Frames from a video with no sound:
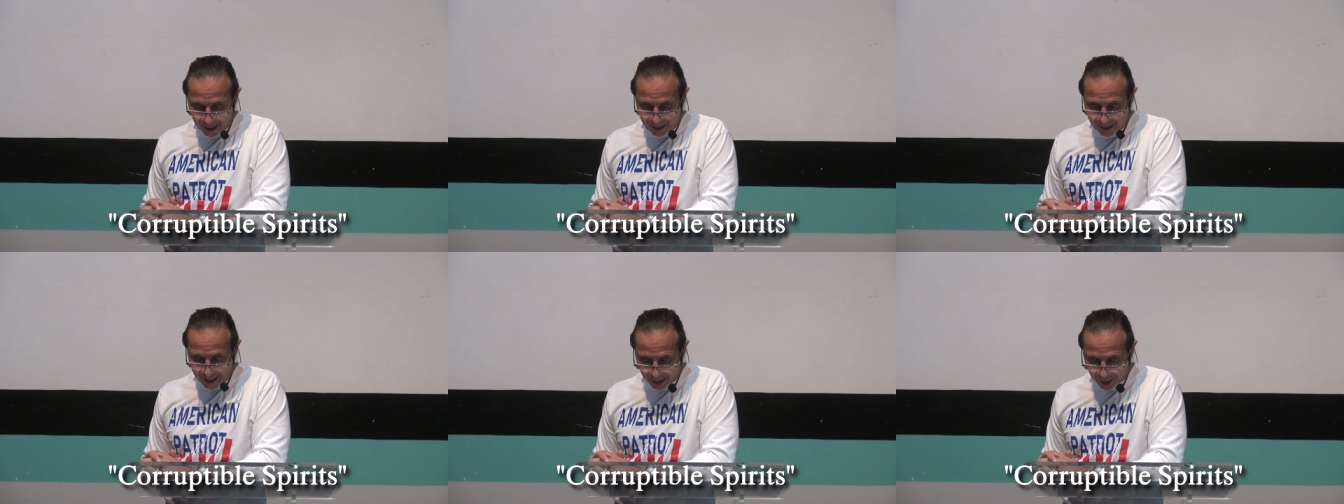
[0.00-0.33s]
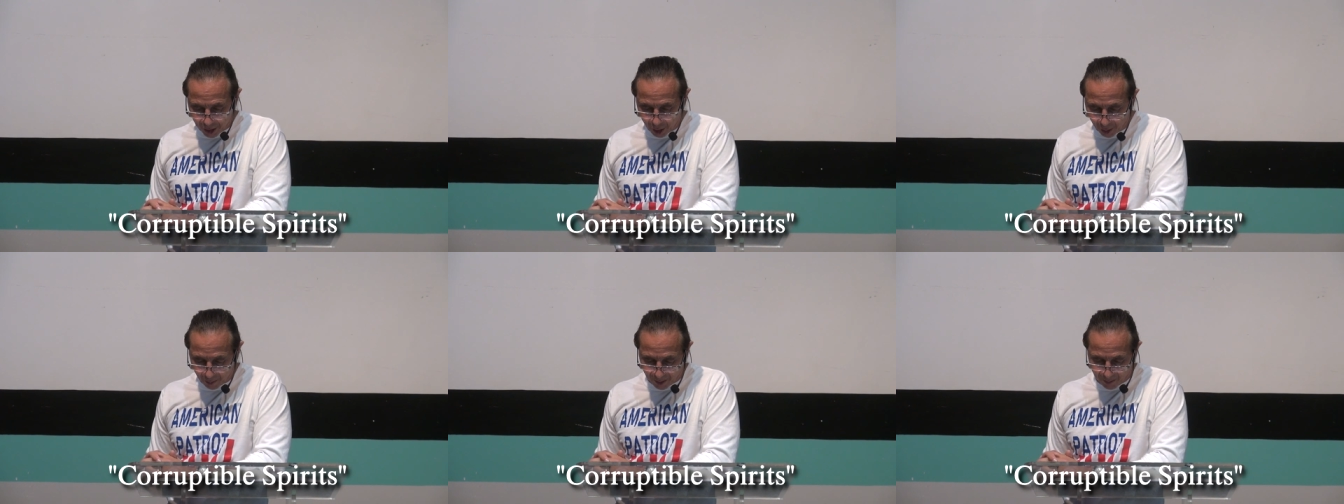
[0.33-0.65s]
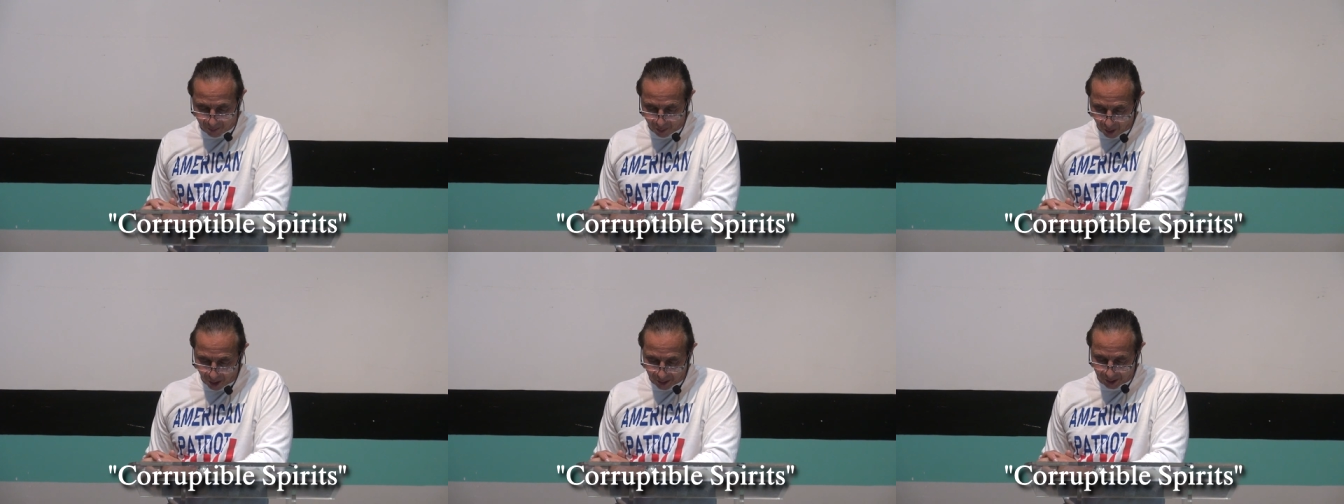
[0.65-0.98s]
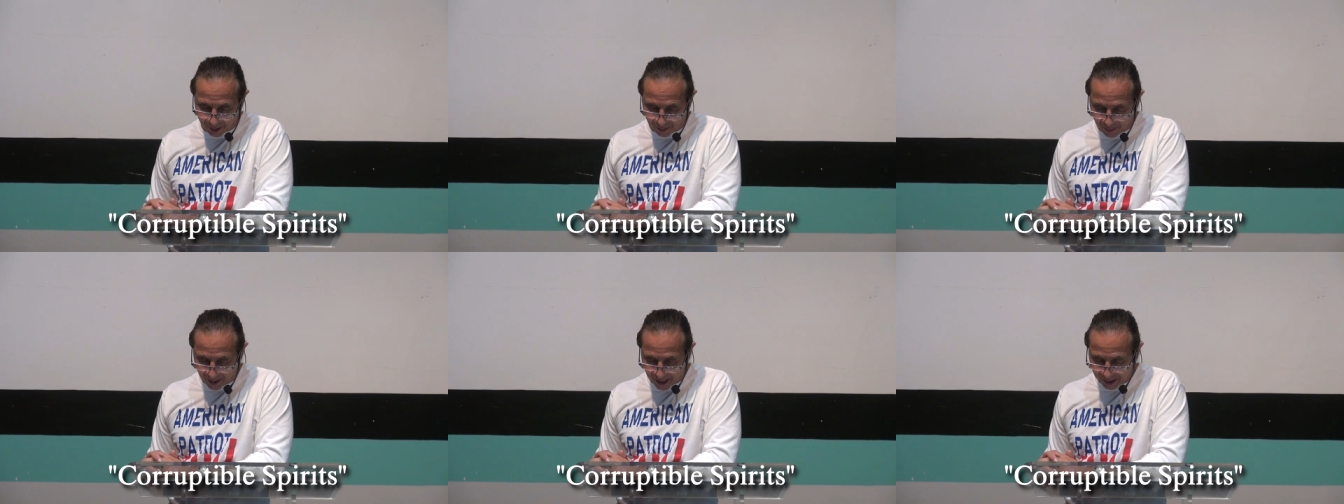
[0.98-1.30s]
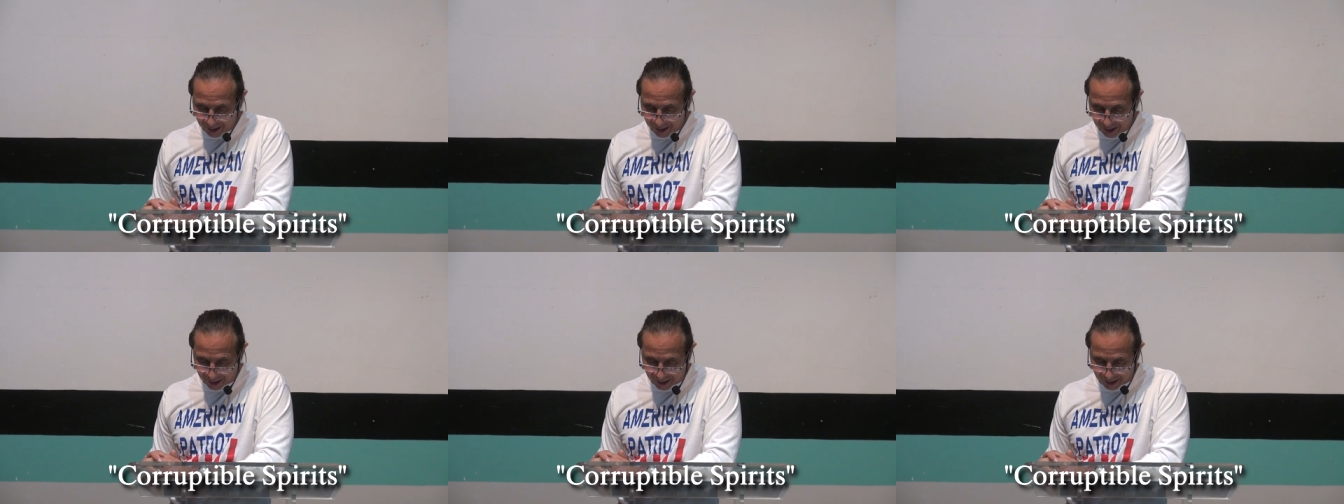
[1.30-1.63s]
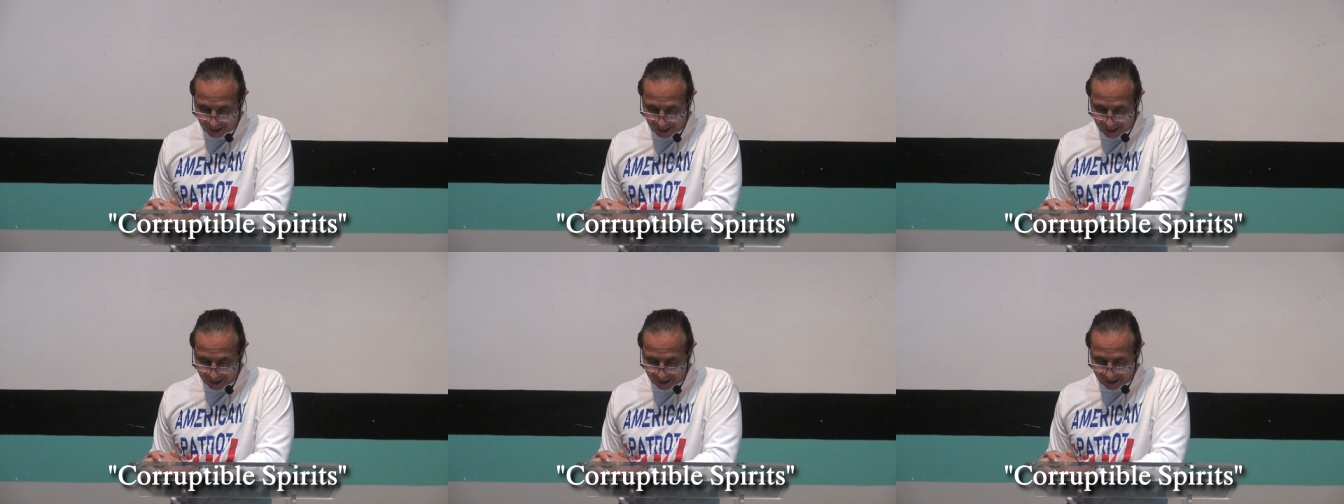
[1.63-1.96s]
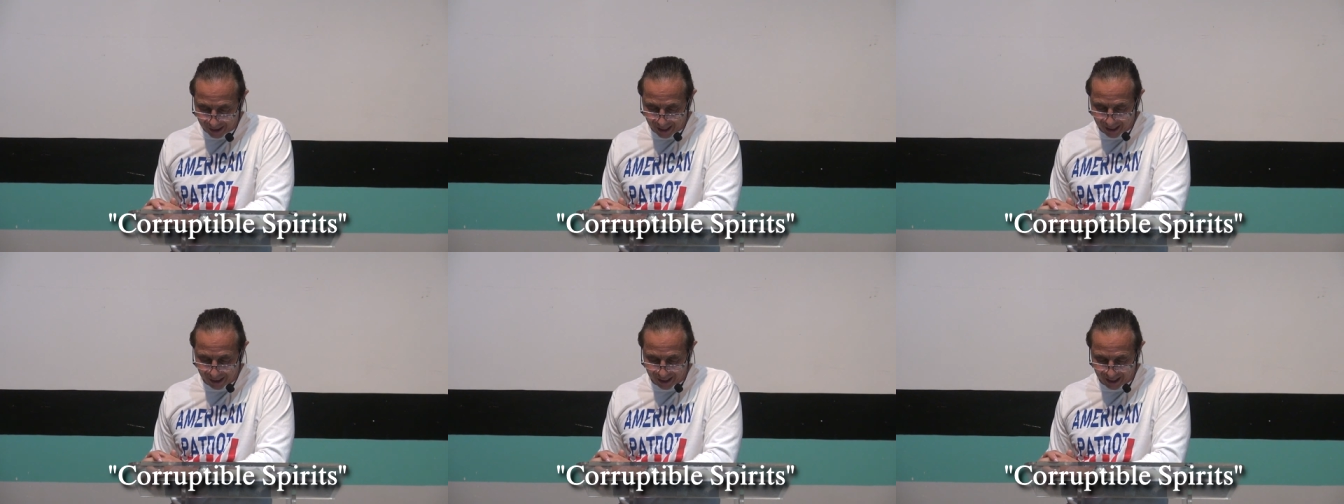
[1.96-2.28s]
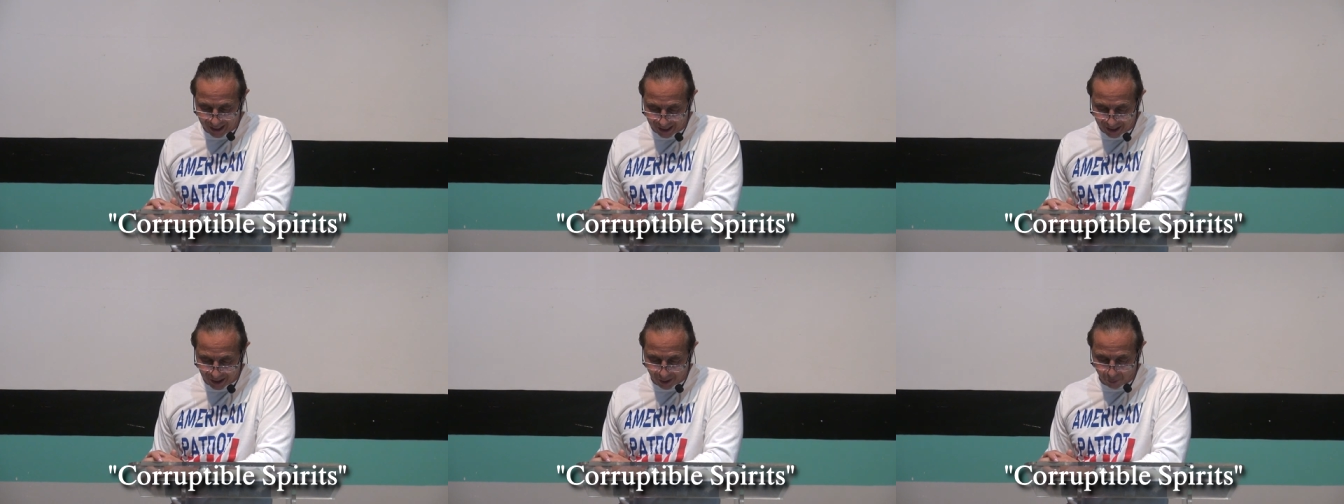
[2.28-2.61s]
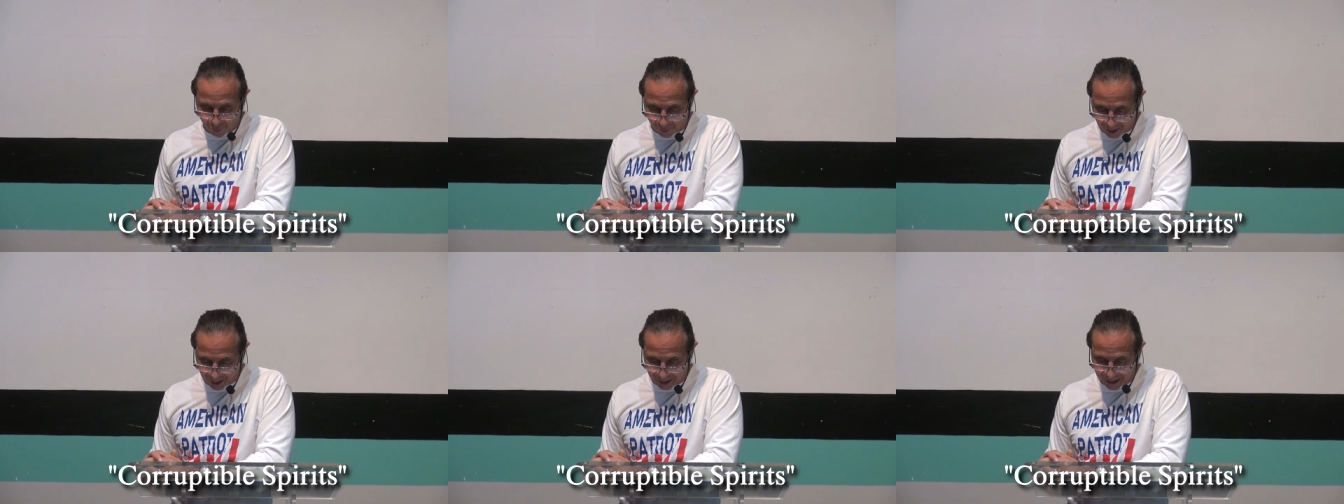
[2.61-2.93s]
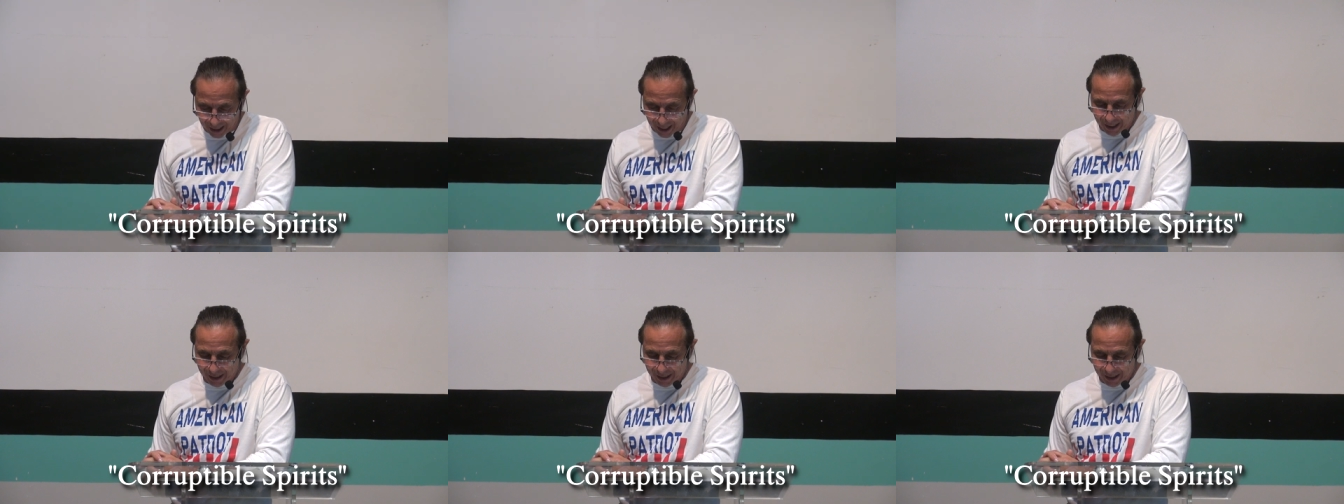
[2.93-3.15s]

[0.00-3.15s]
then shall be brought to pass the saying that it is written,